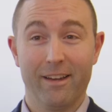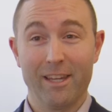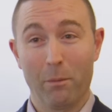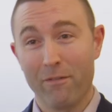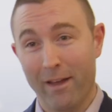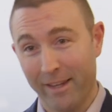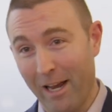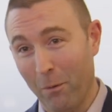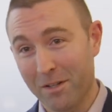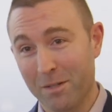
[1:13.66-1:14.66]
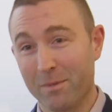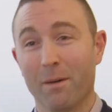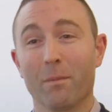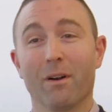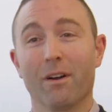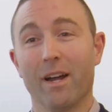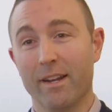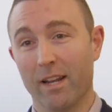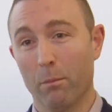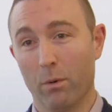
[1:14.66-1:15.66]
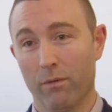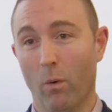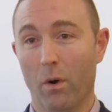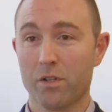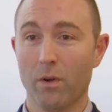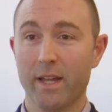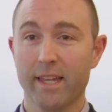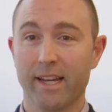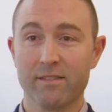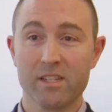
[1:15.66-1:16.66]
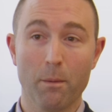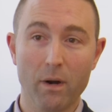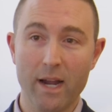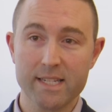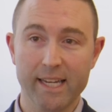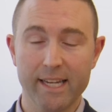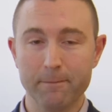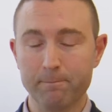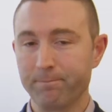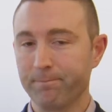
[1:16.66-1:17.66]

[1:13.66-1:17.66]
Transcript: And then we finally got one in September, ended up with 4. So I think summarizing it,